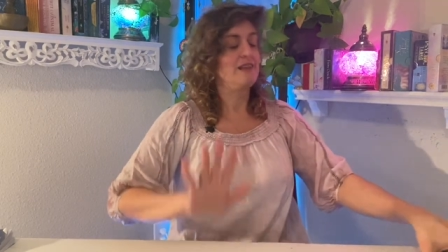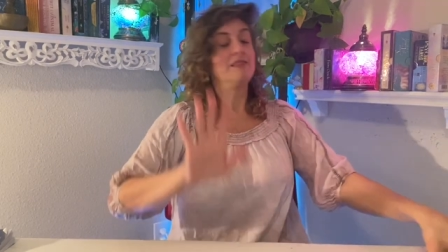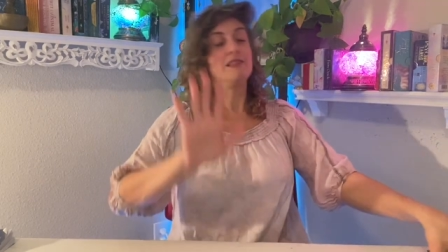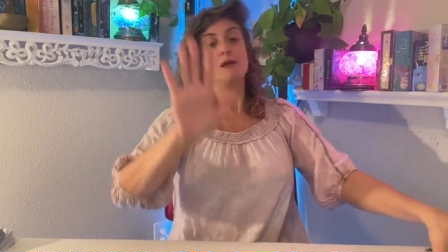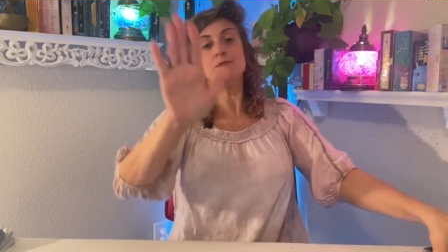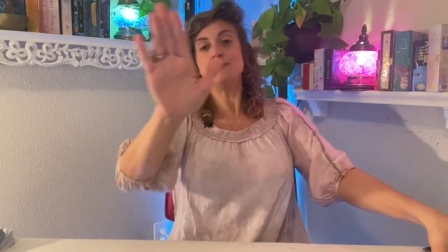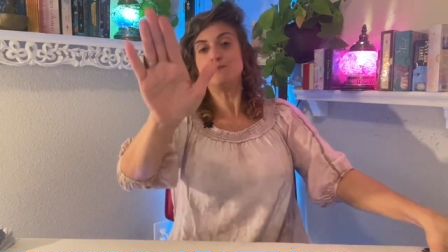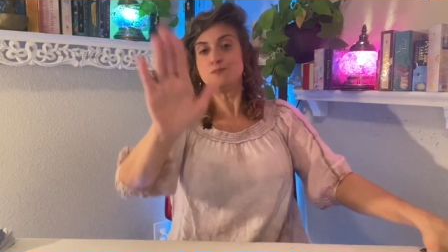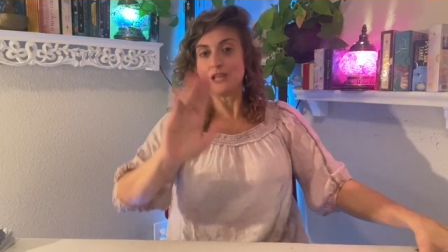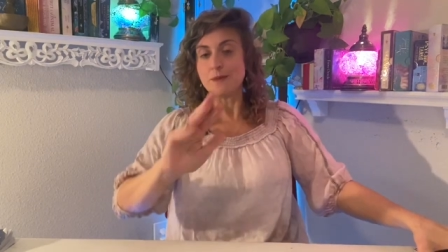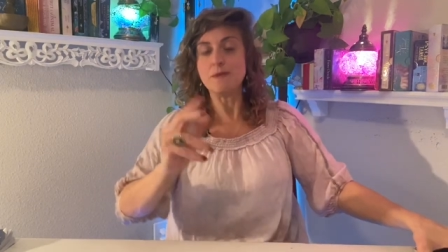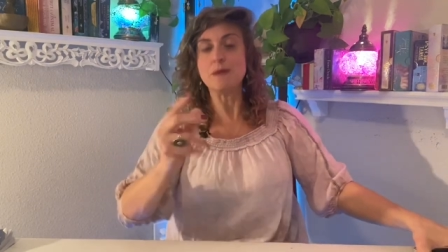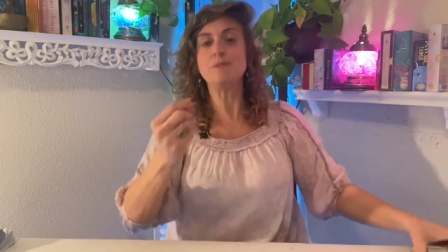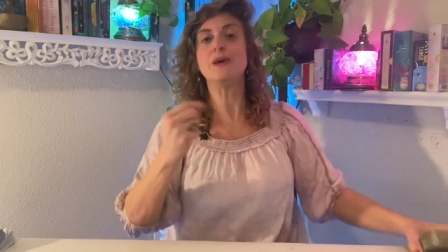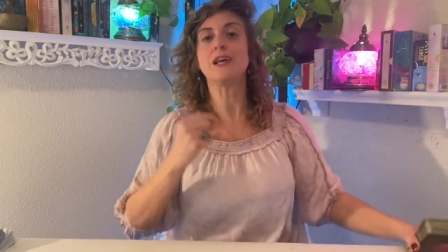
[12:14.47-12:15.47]
Let me, let
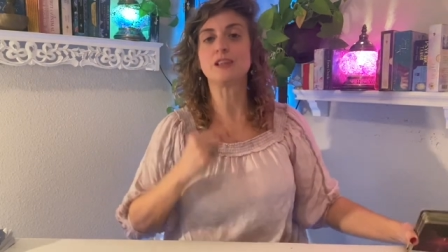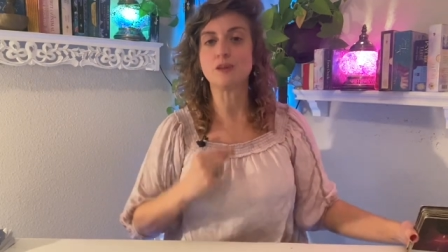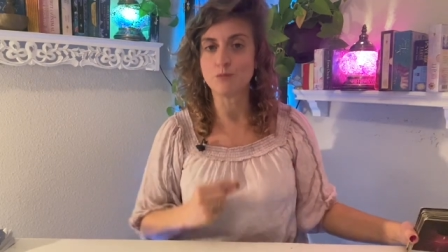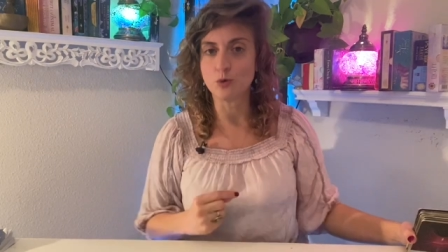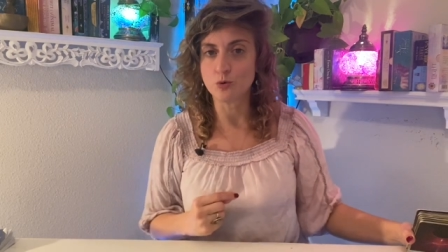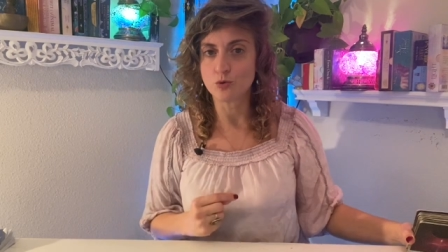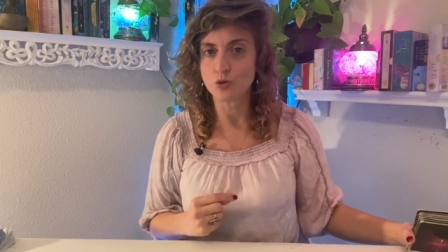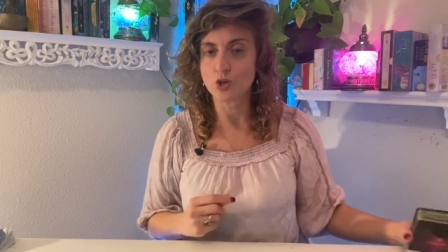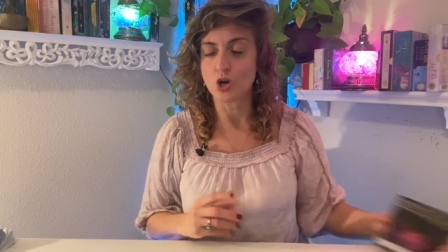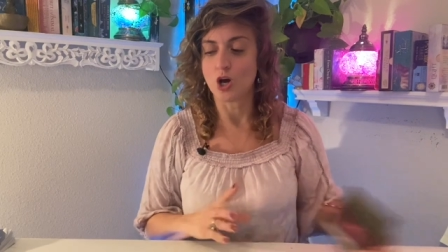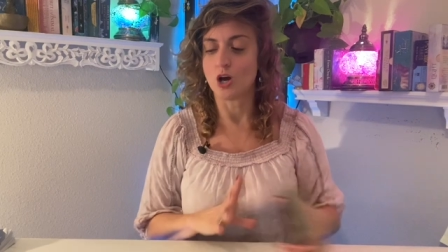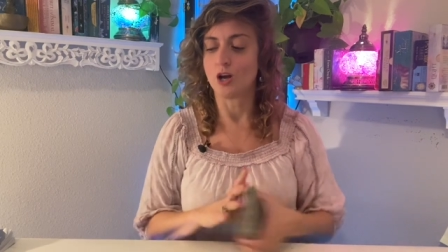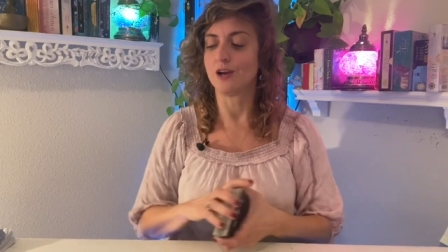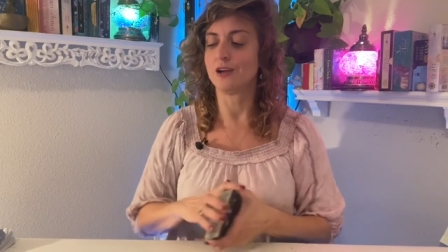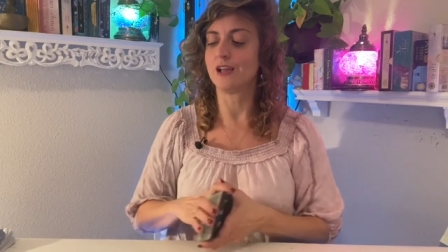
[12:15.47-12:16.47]
me pick the moon
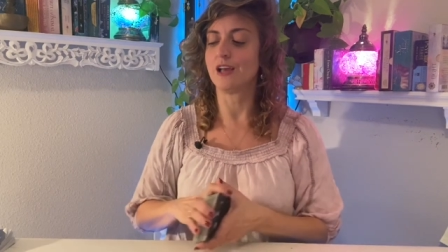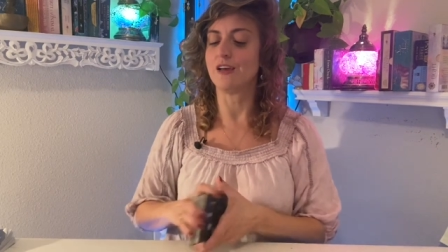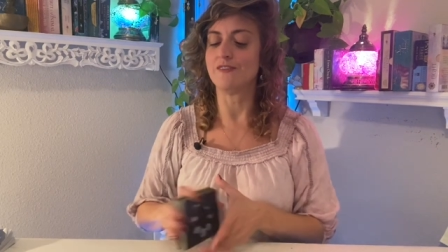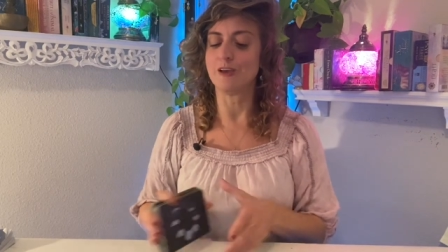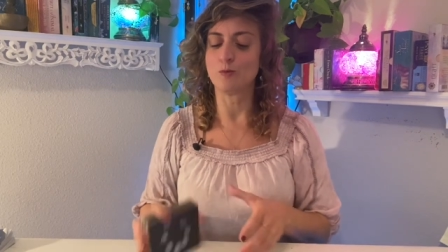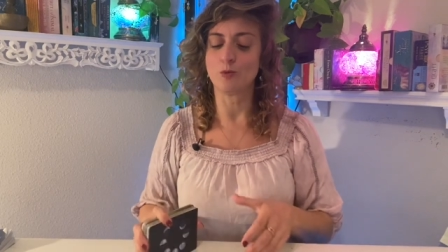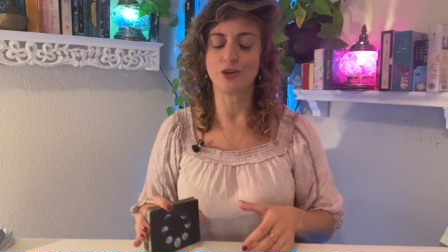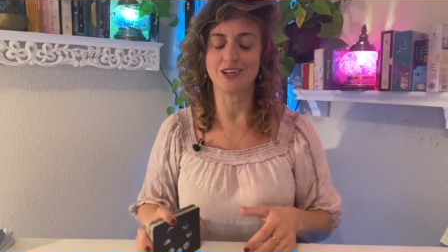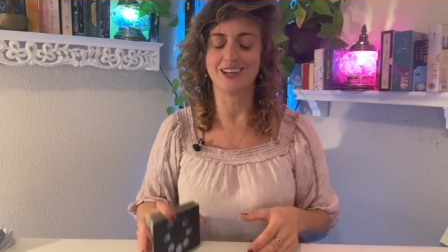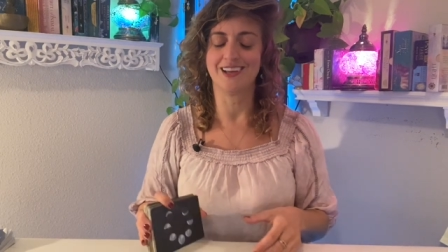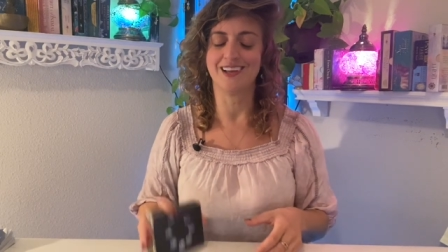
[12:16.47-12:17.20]
card and then we're going